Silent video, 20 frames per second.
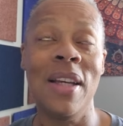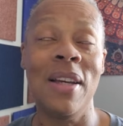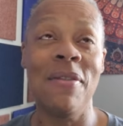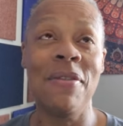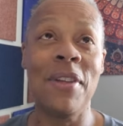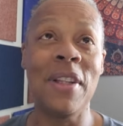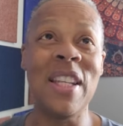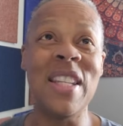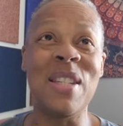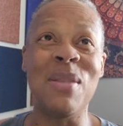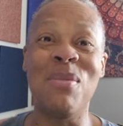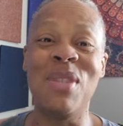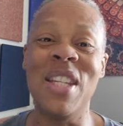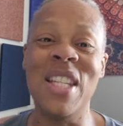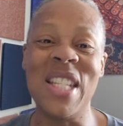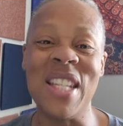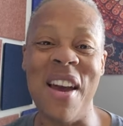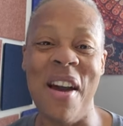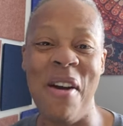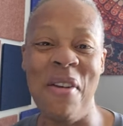feeling some
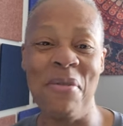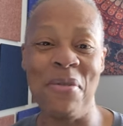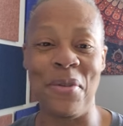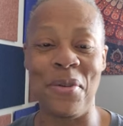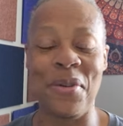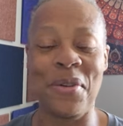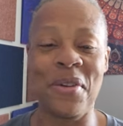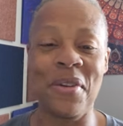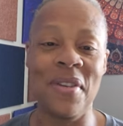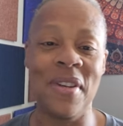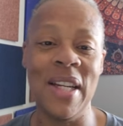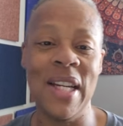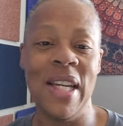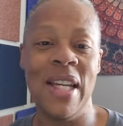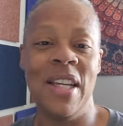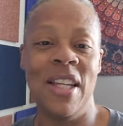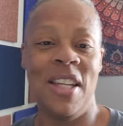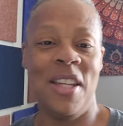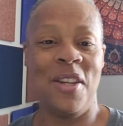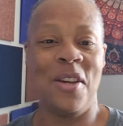discomfort,
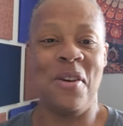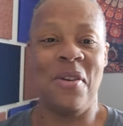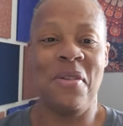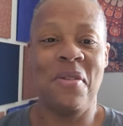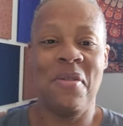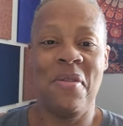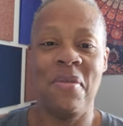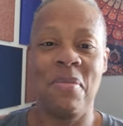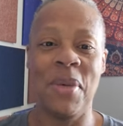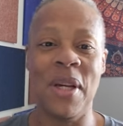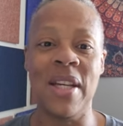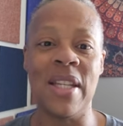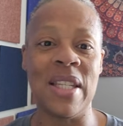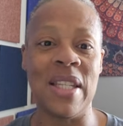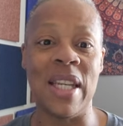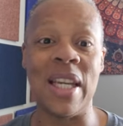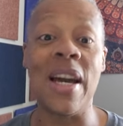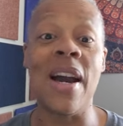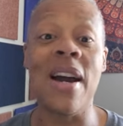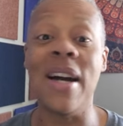you know, because
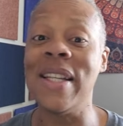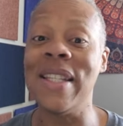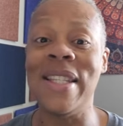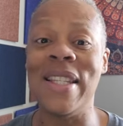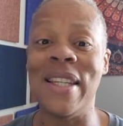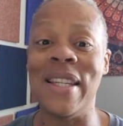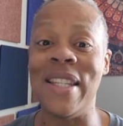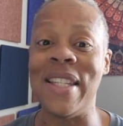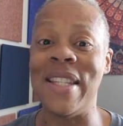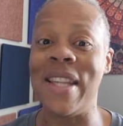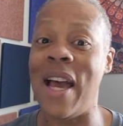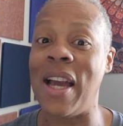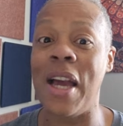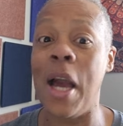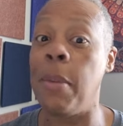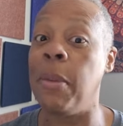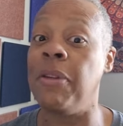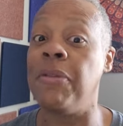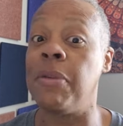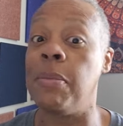of the content. It's not
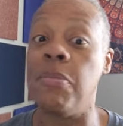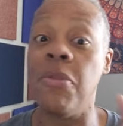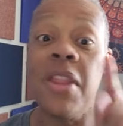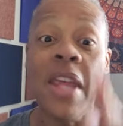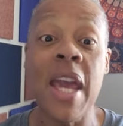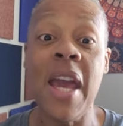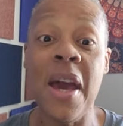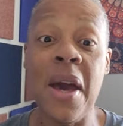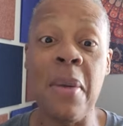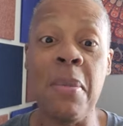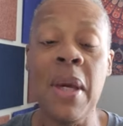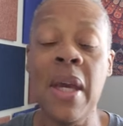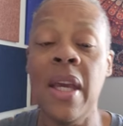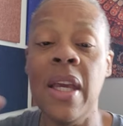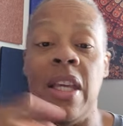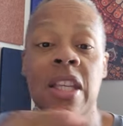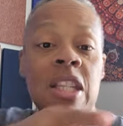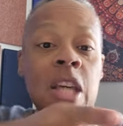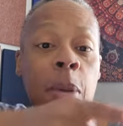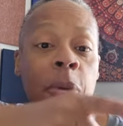coming from them,
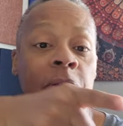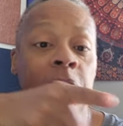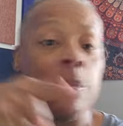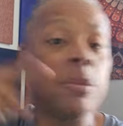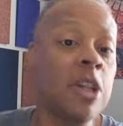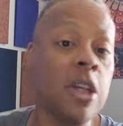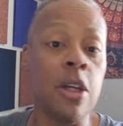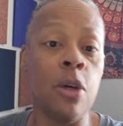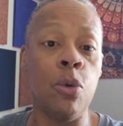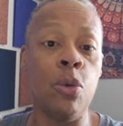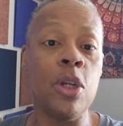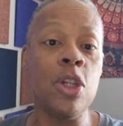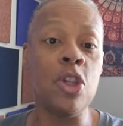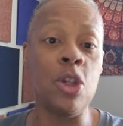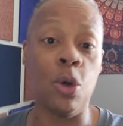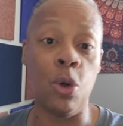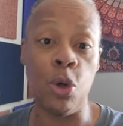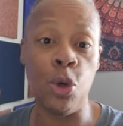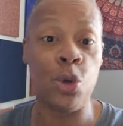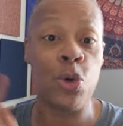it's coming from the
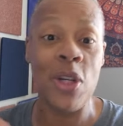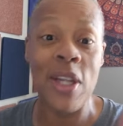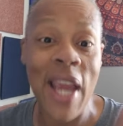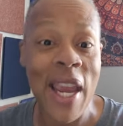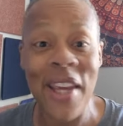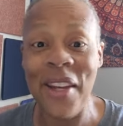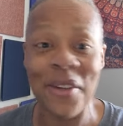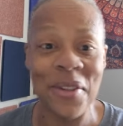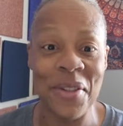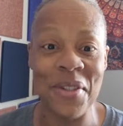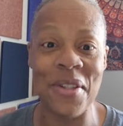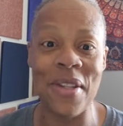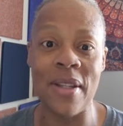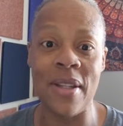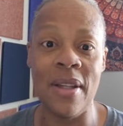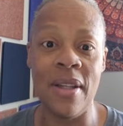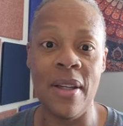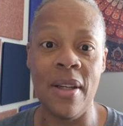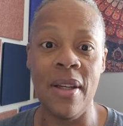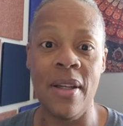original
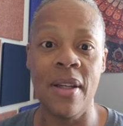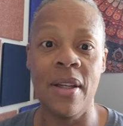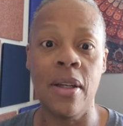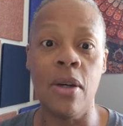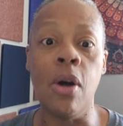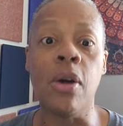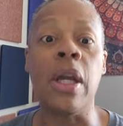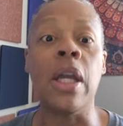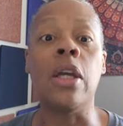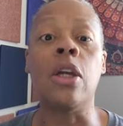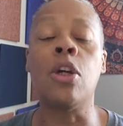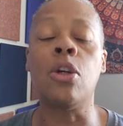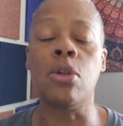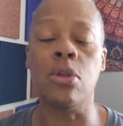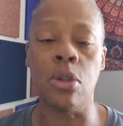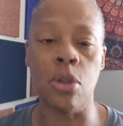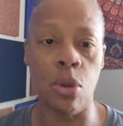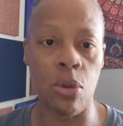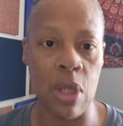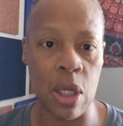creators. Okay,
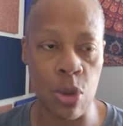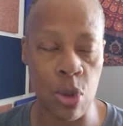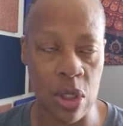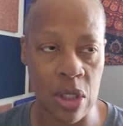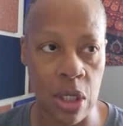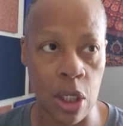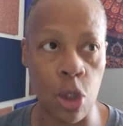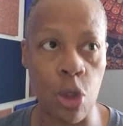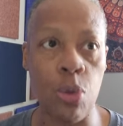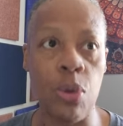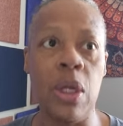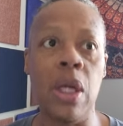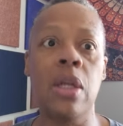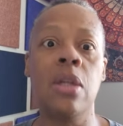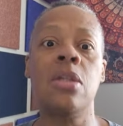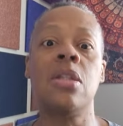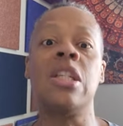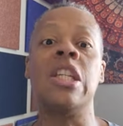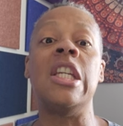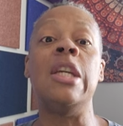so that's why I said
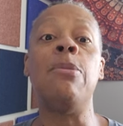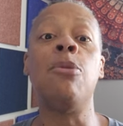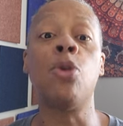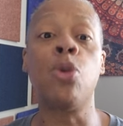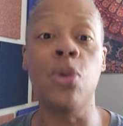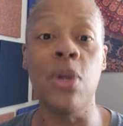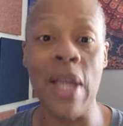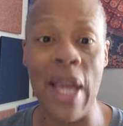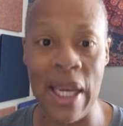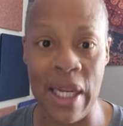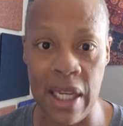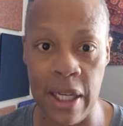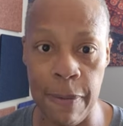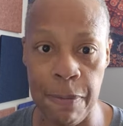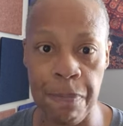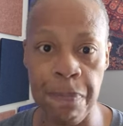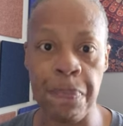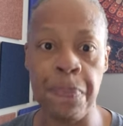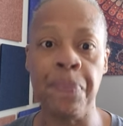creators, keep creating.